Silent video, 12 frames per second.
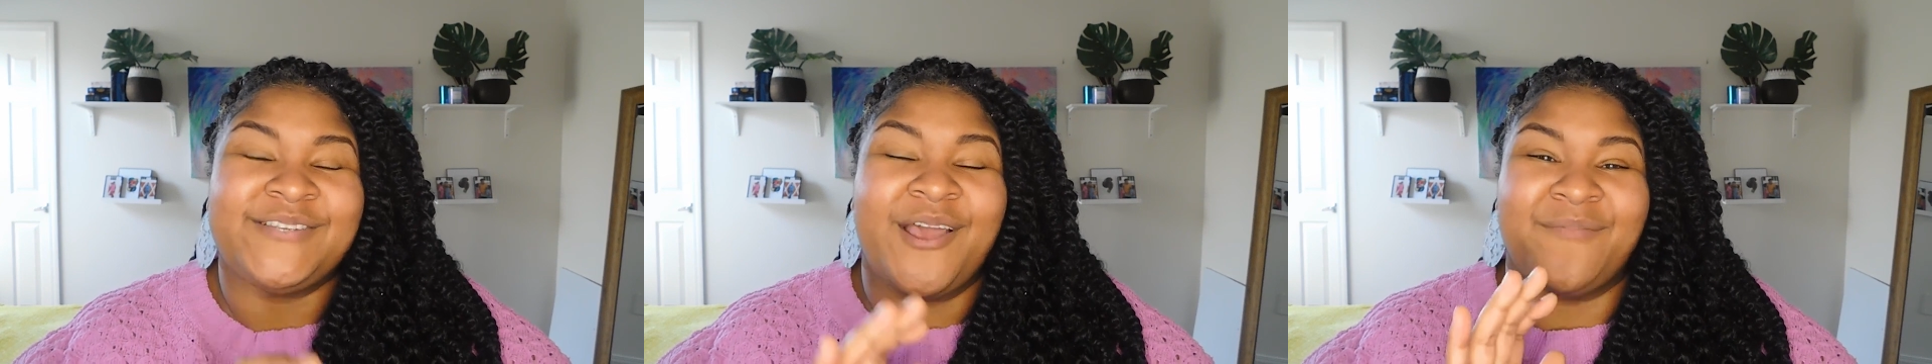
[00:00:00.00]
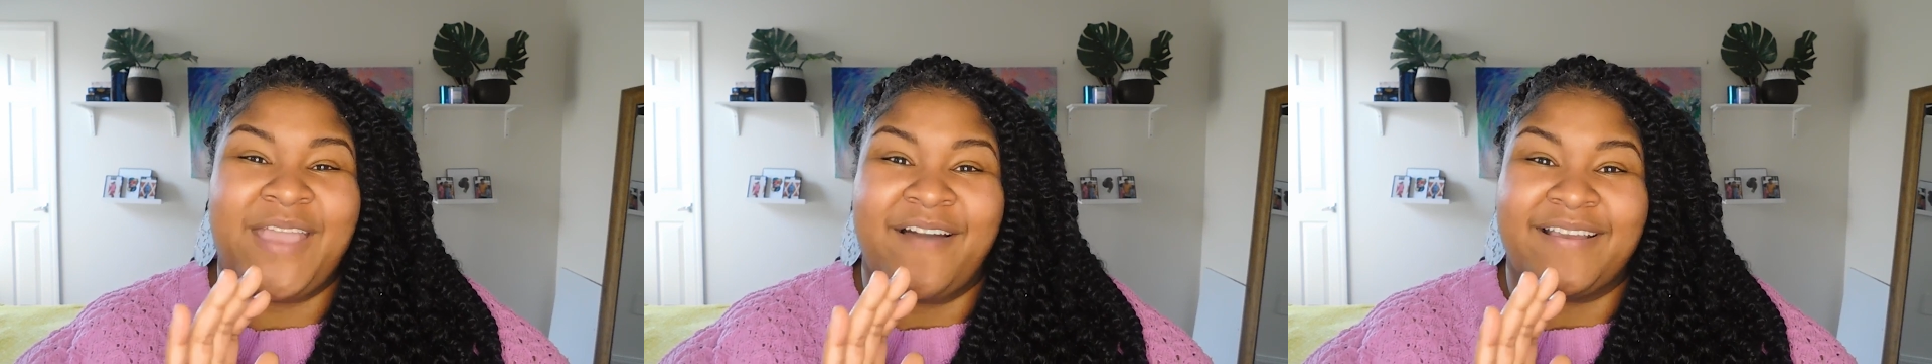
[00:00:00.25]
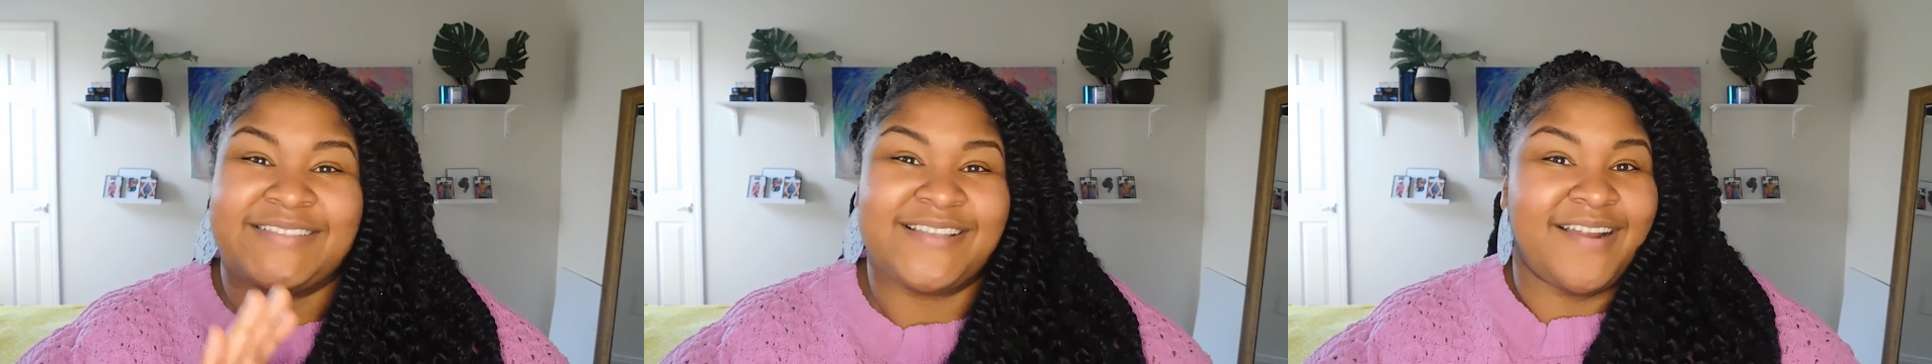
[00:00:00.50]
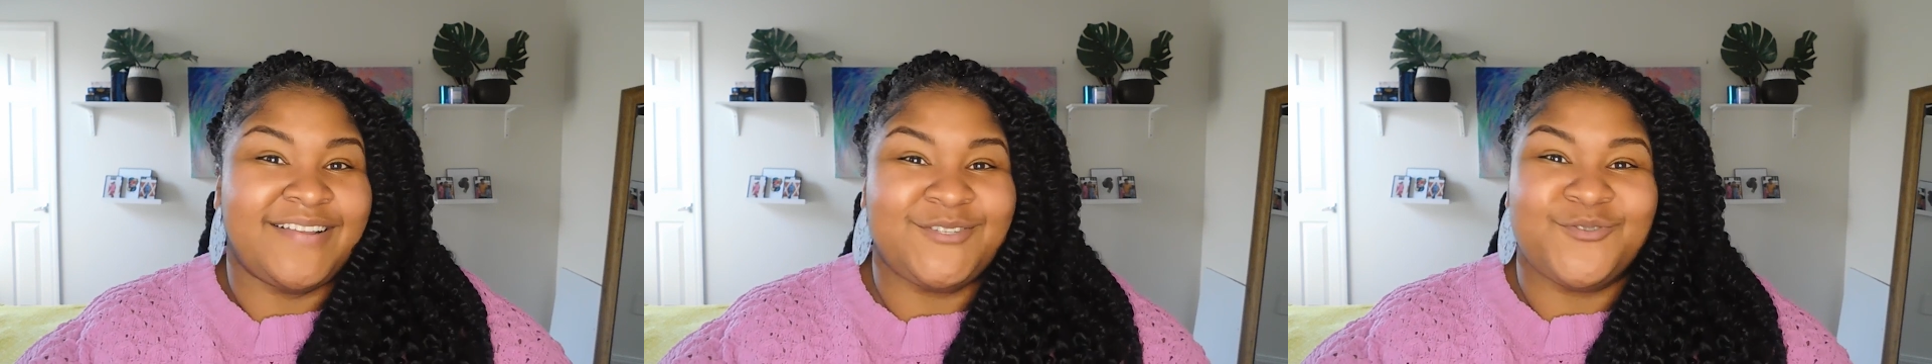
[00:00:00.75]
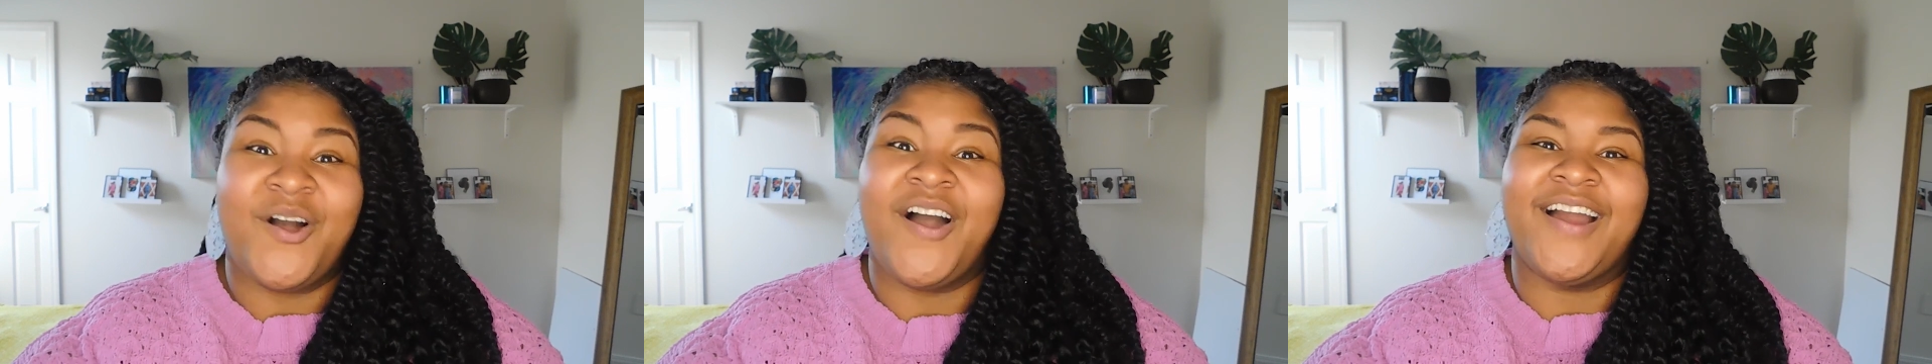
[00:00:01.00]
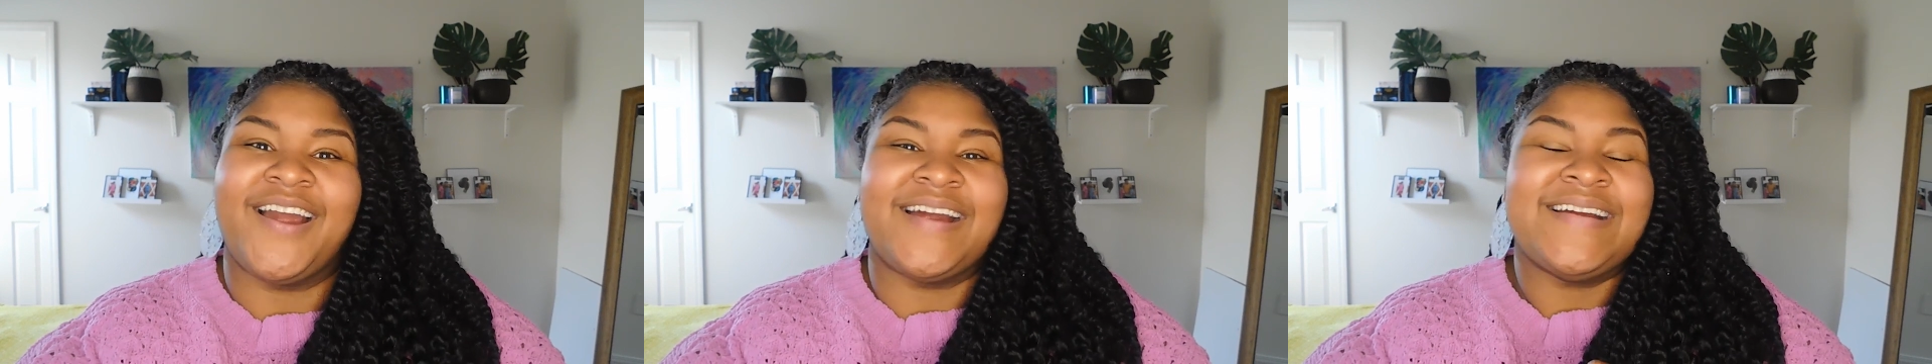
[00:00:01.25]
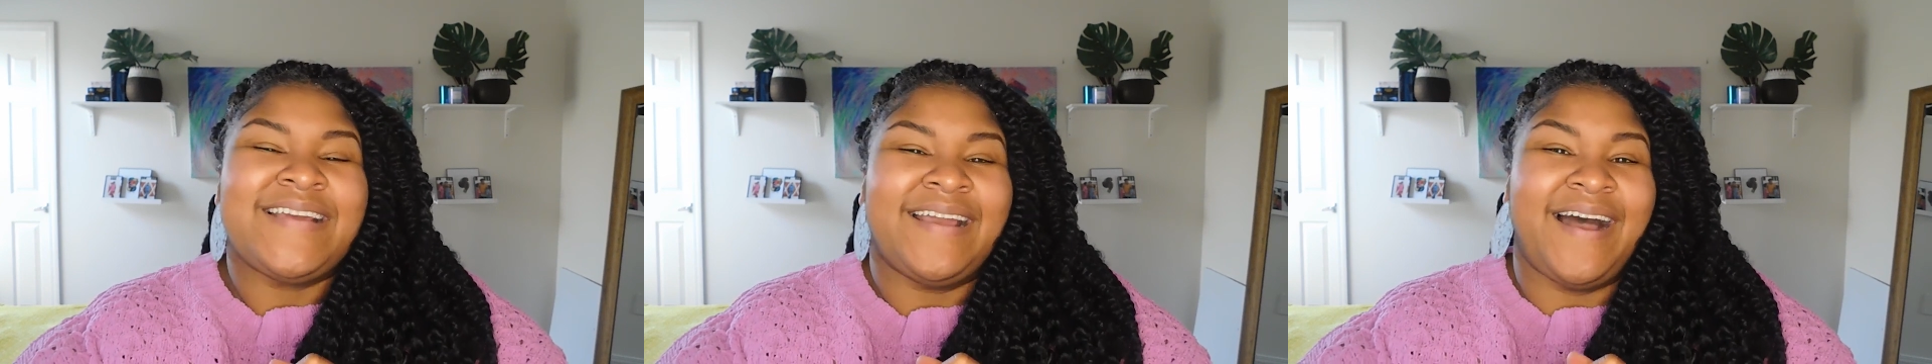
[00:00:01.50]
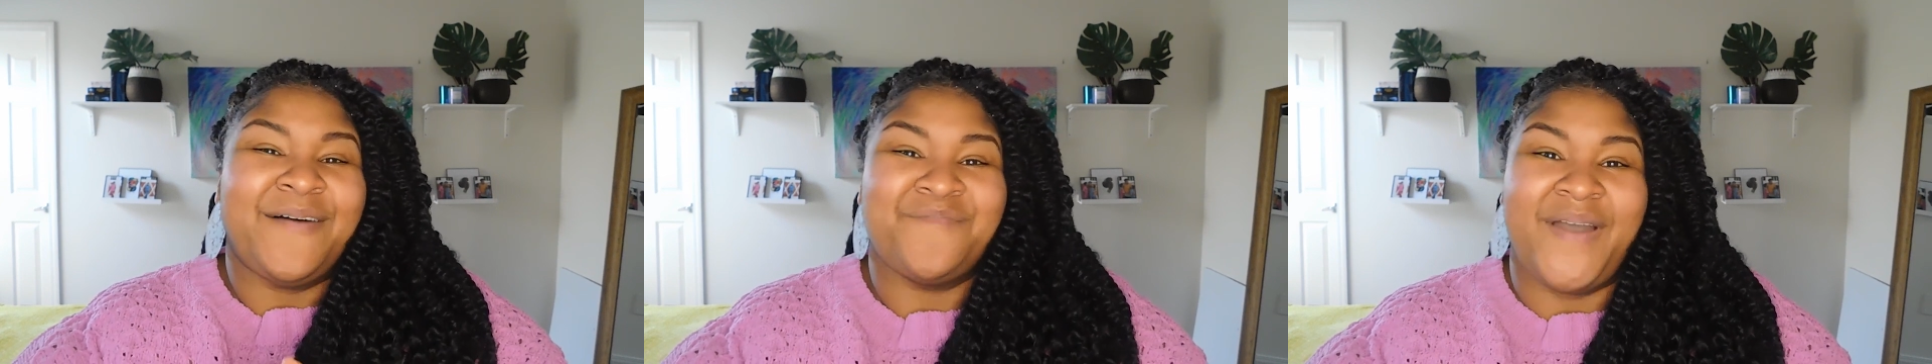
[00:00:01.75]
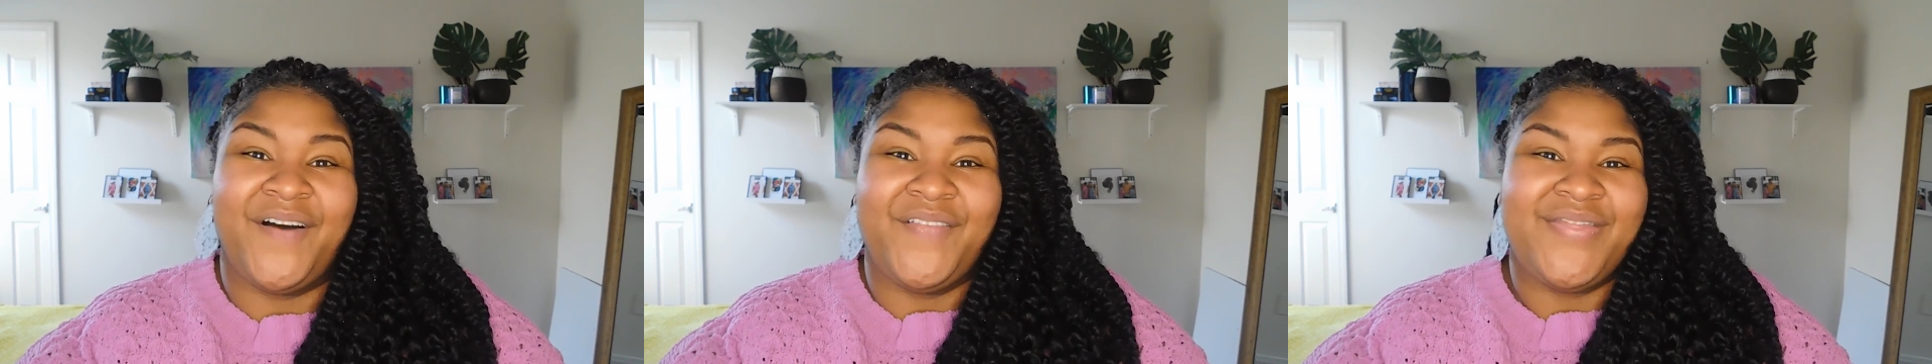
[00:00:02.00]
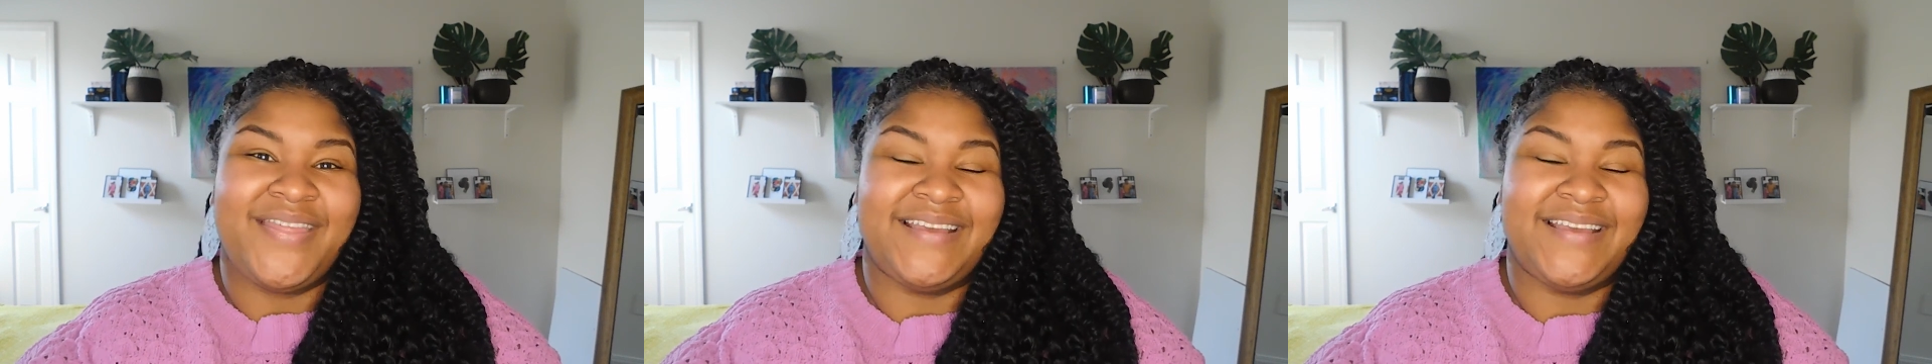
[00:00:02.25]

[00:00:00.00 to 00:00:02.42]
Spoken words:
Tell me how excited you are about